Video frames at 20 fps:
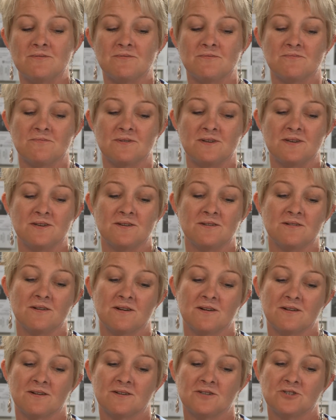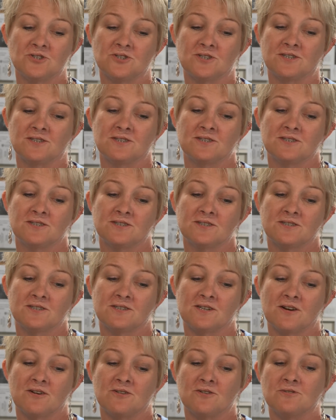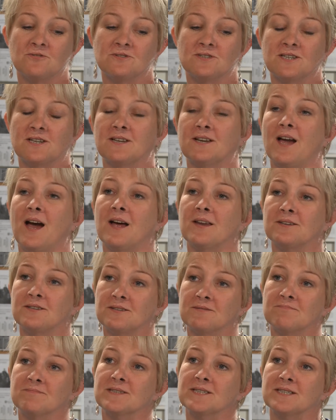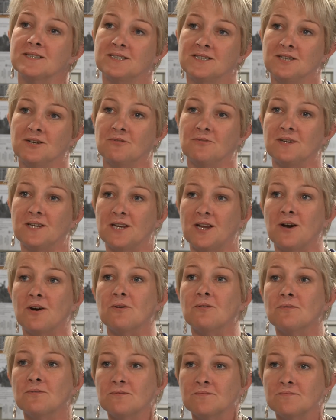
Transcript: we should start using condoms until we know.